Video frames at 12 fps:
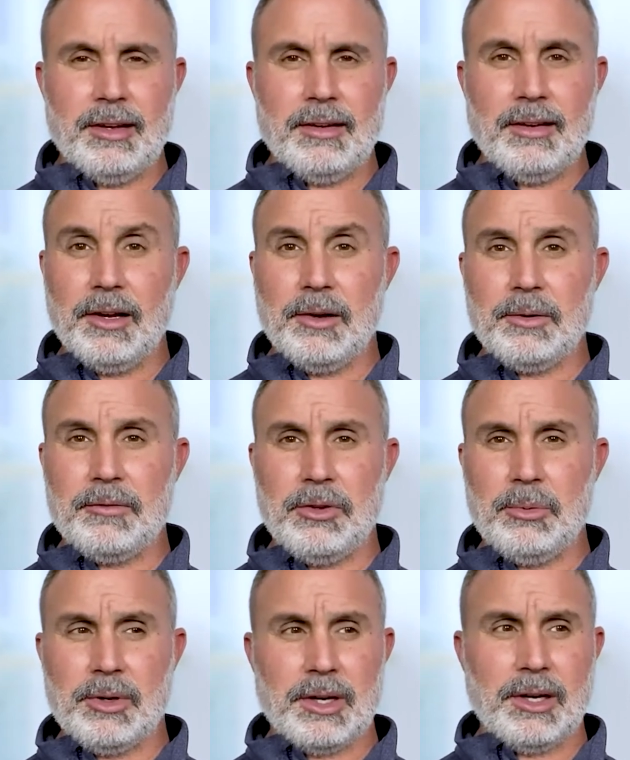no, if
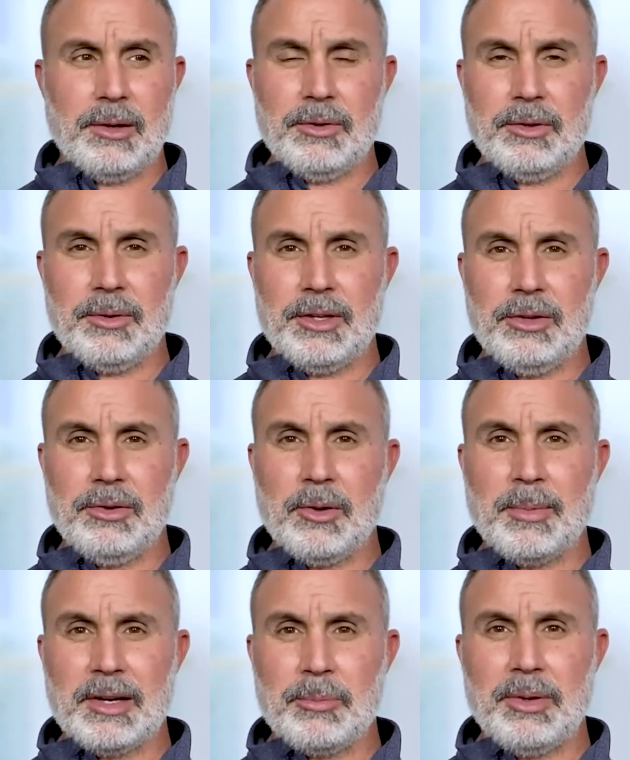you want to go do it, you can go
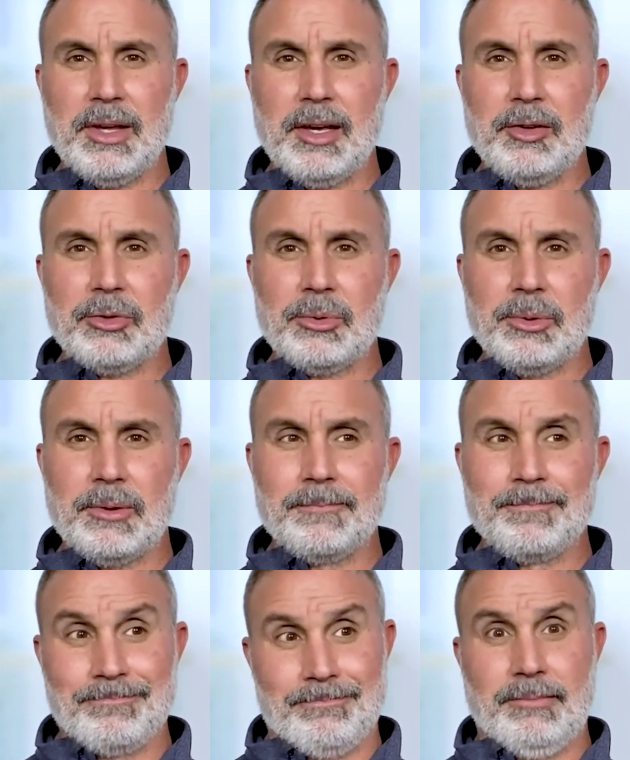back to PA school.
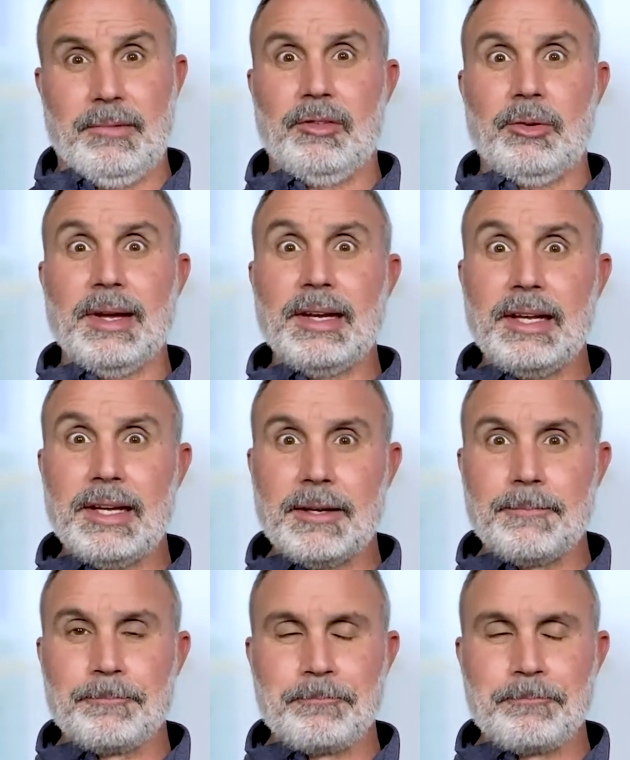So I did.